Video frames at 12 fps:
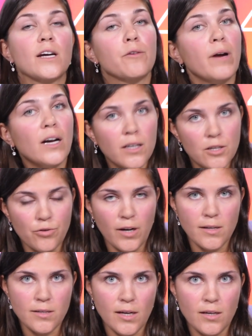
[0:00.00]
directly
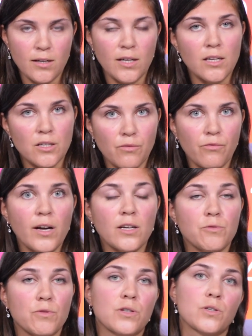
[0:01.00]
translate it into
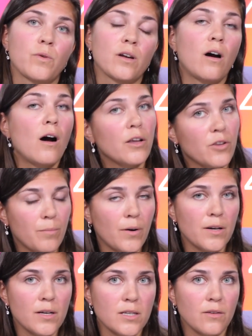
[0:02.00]
French, which is what all of the
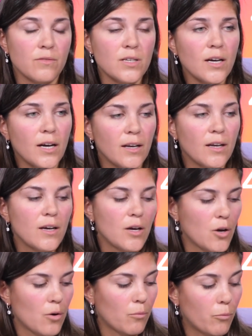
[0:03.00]
parties have done,
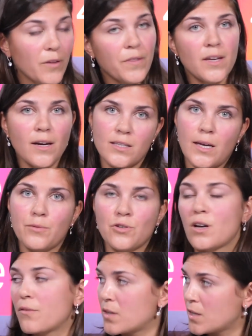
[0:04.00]
with the
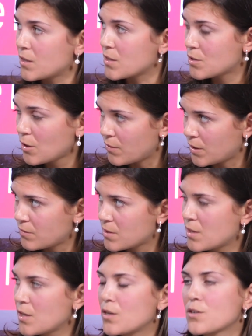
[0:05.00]
exception of the Conservatives.